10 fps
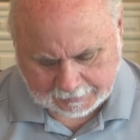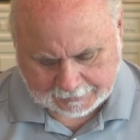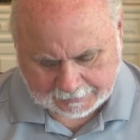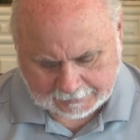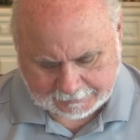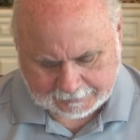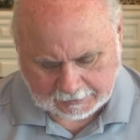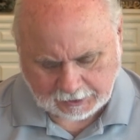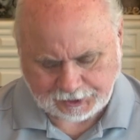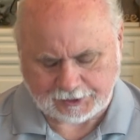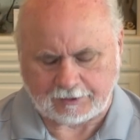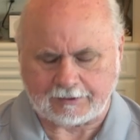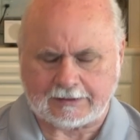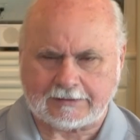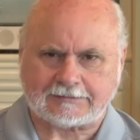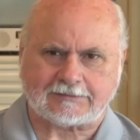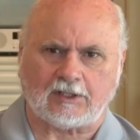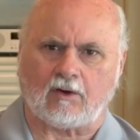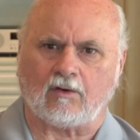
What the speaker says: against such there is no